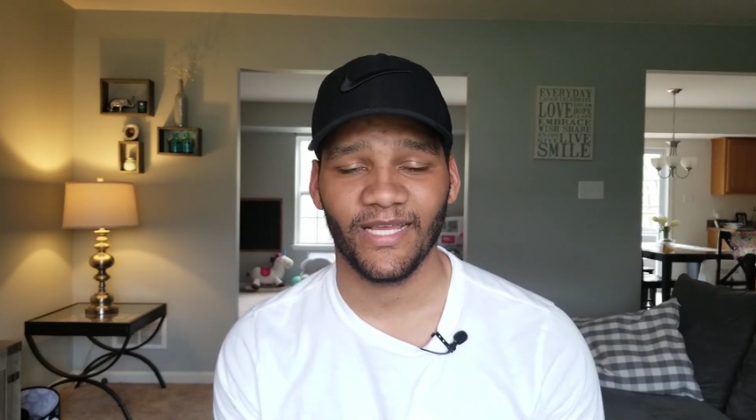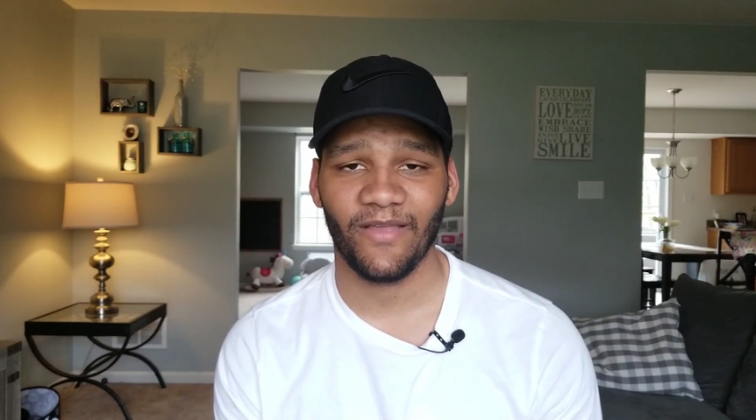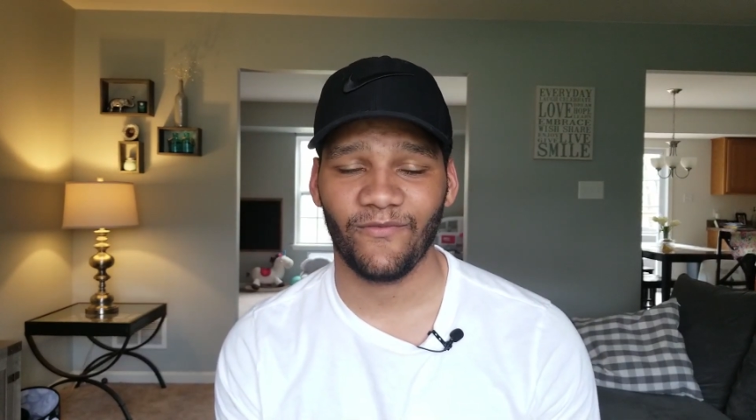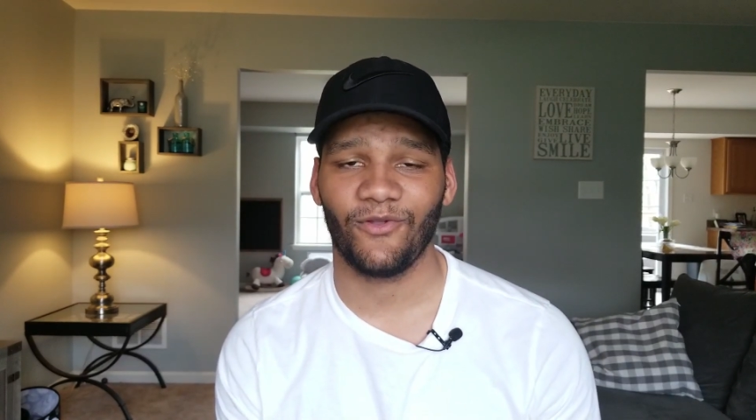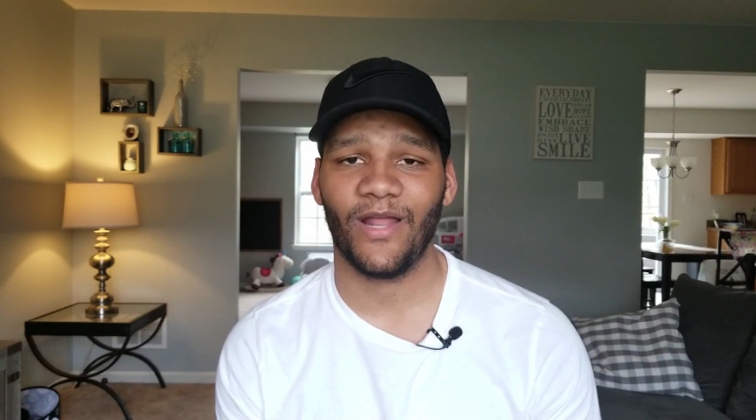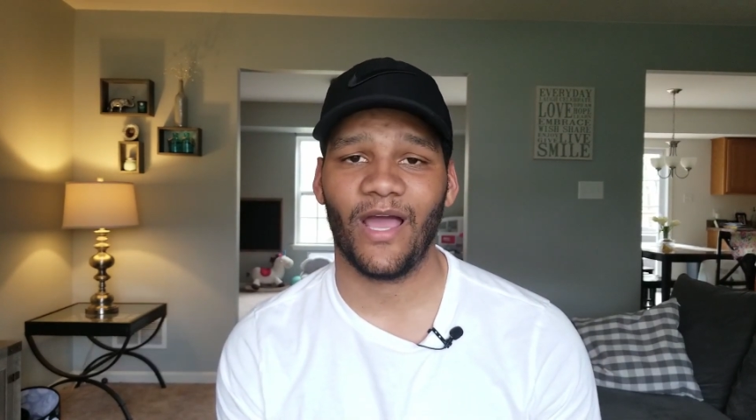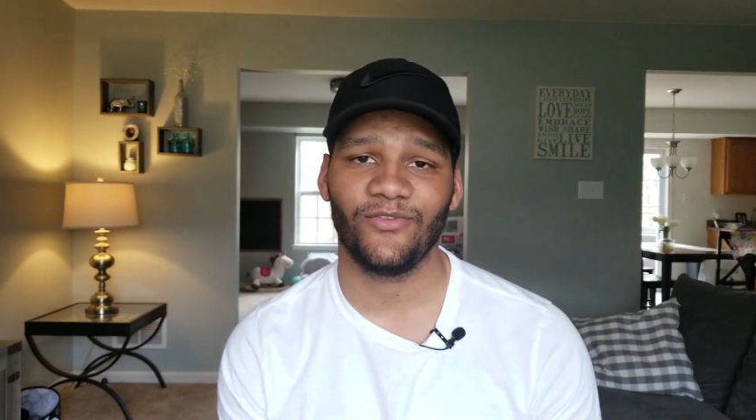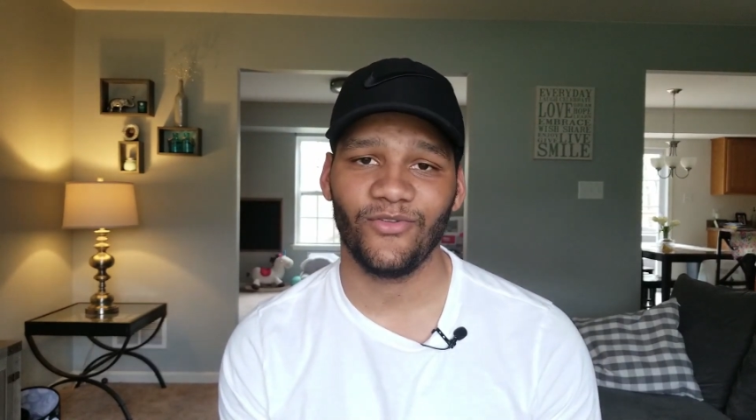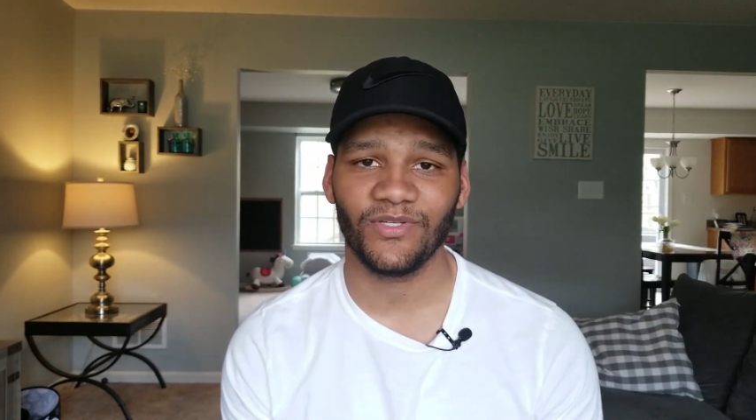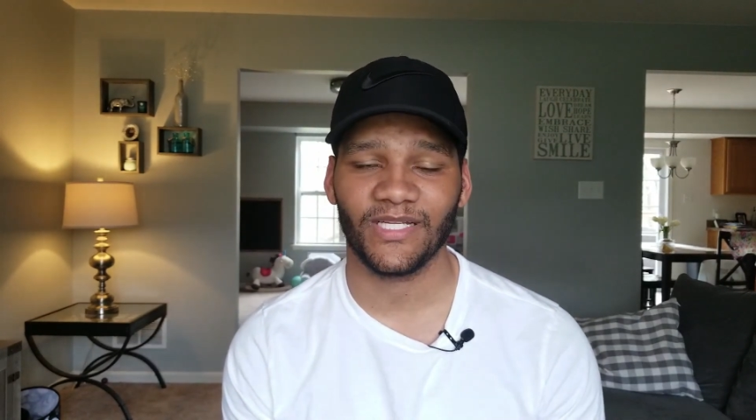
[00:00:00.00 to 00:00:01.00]
if you're not
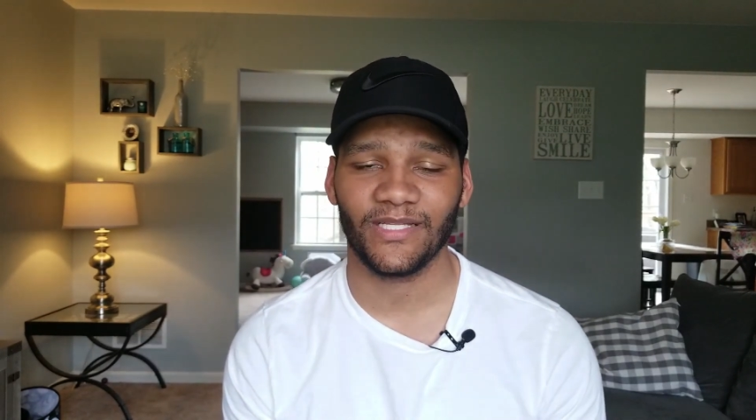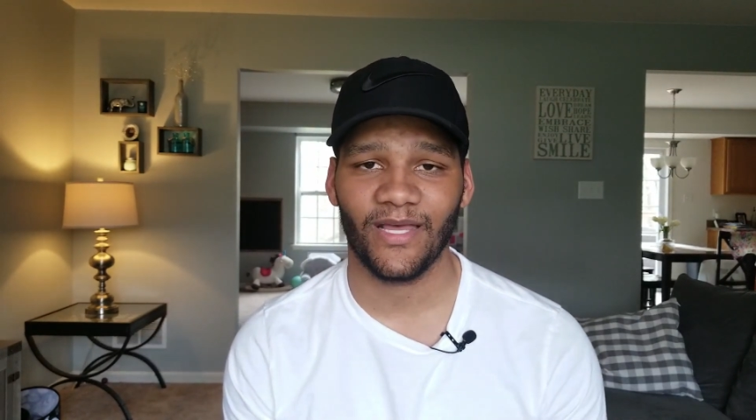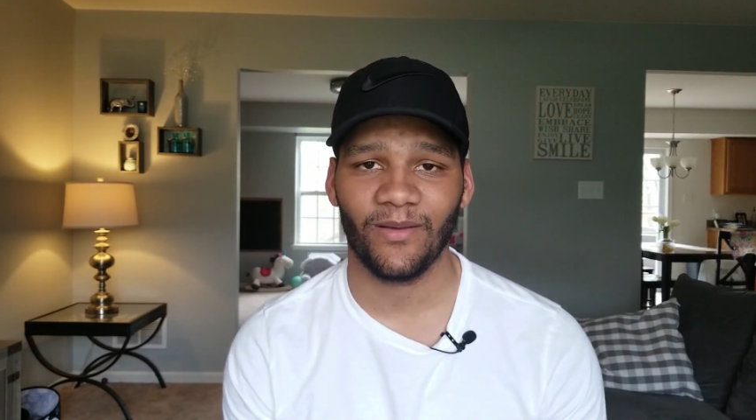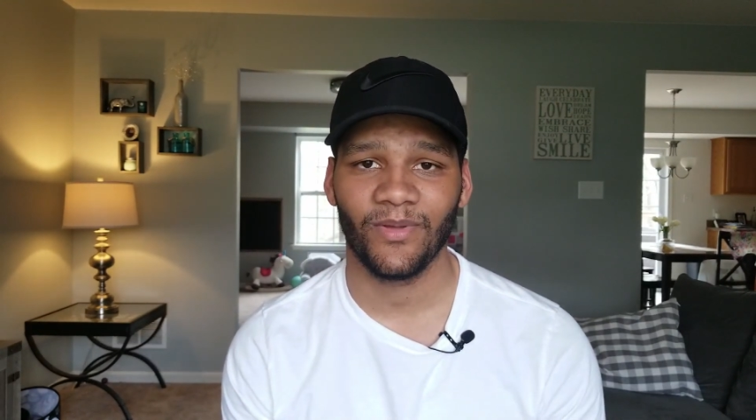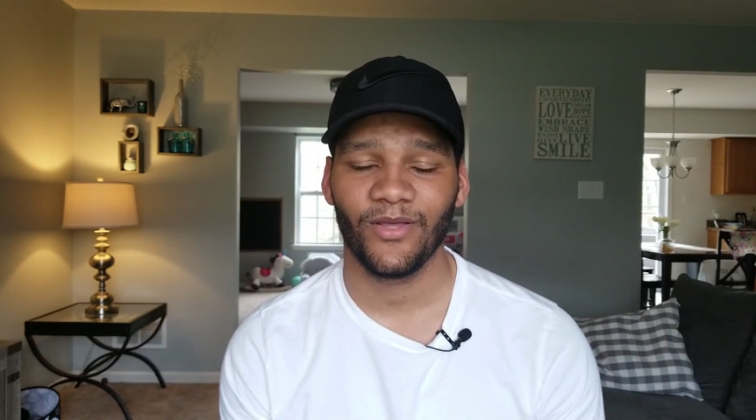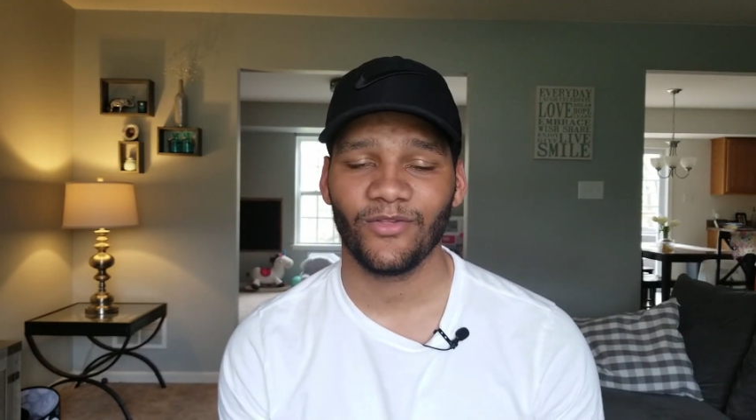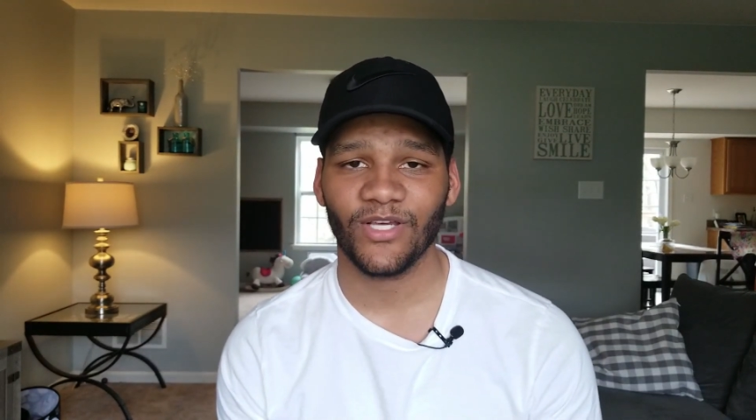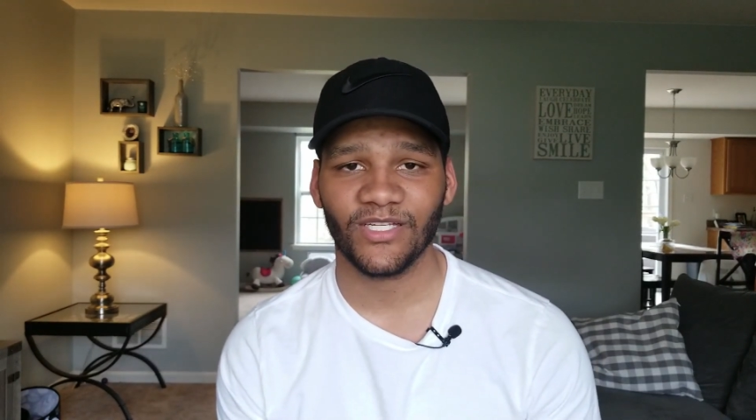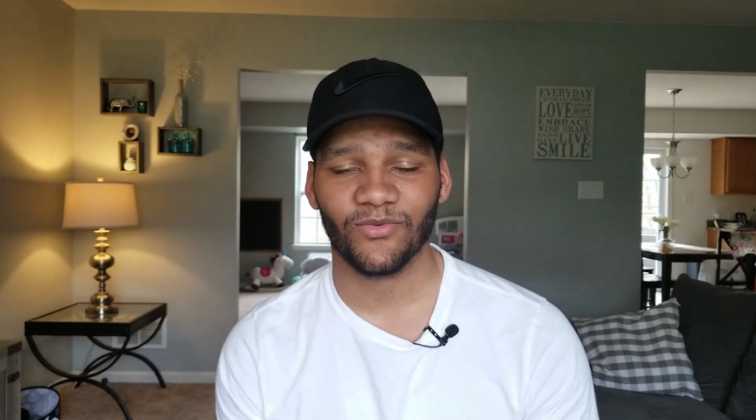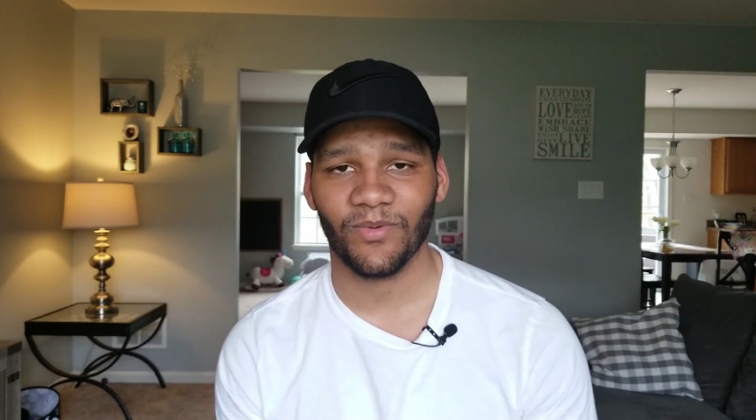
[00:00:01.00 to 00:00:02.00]
using them
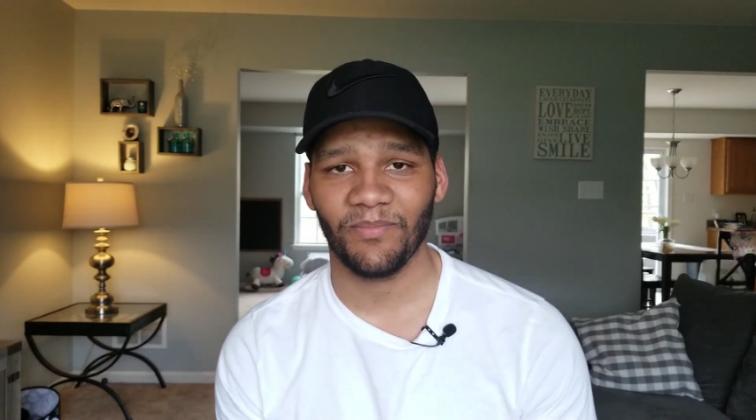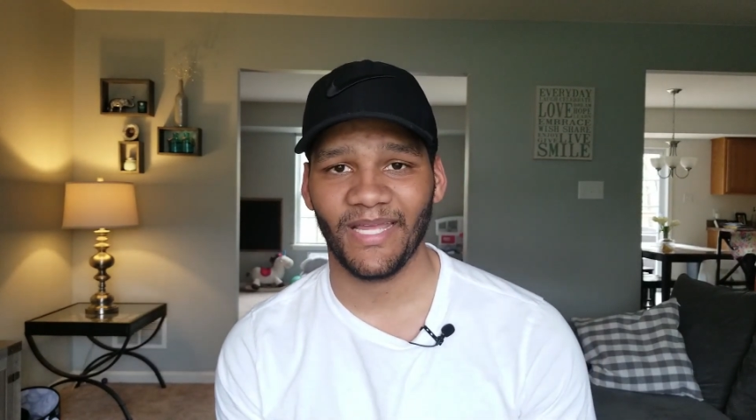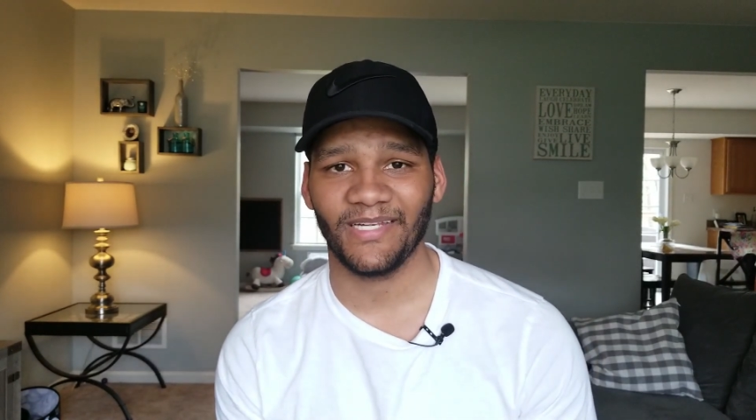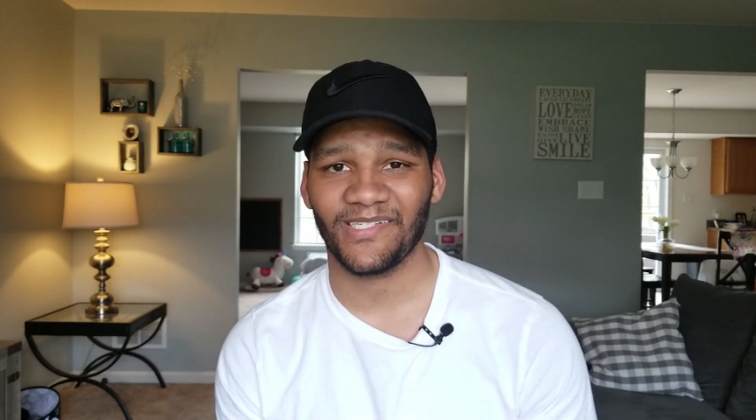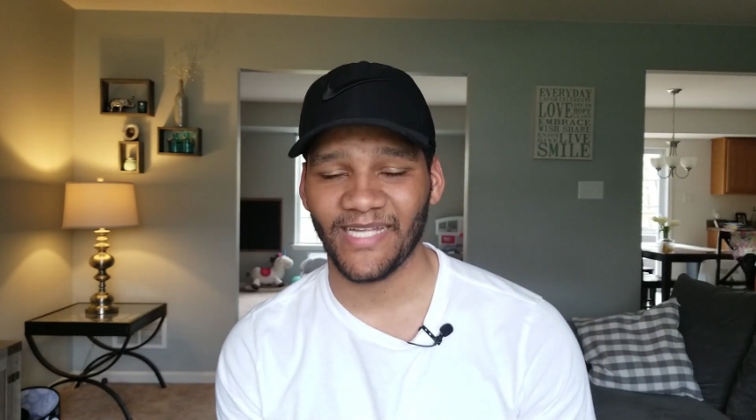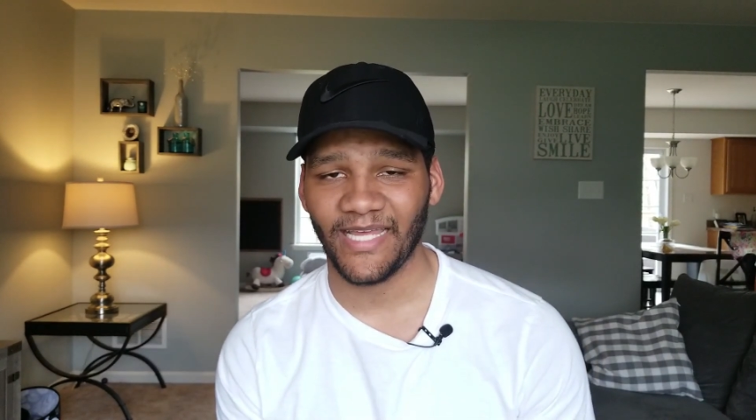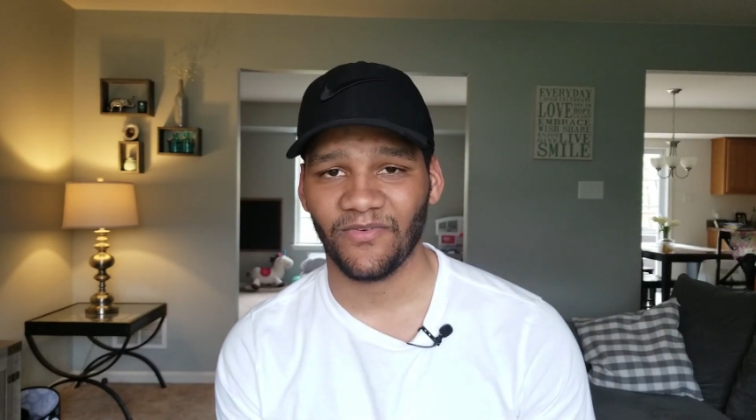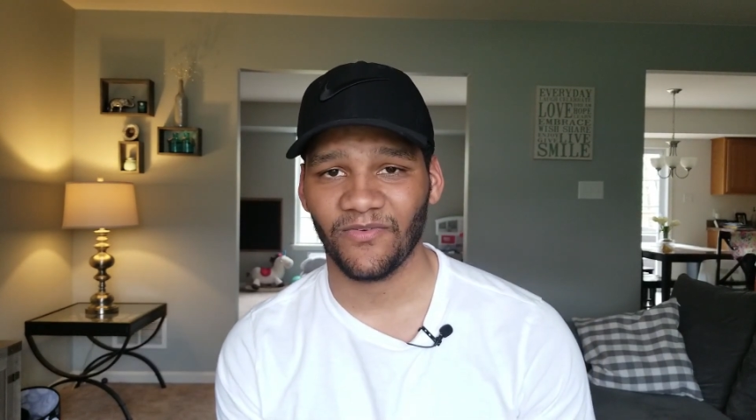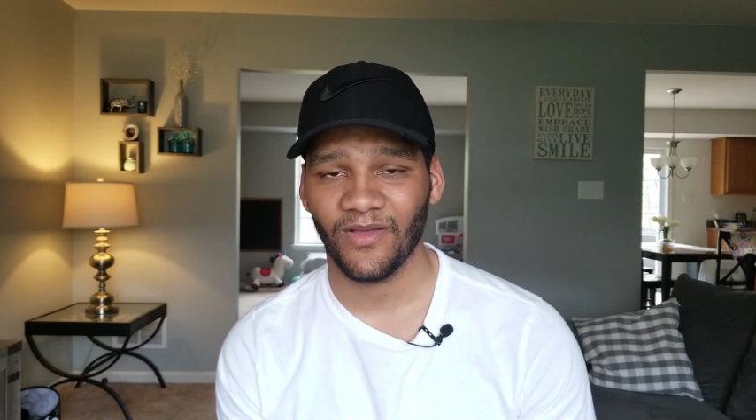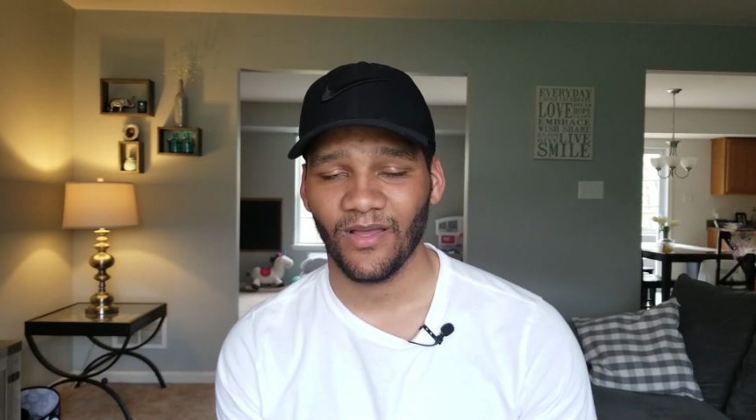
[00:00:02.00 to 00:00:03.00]
just to remain safe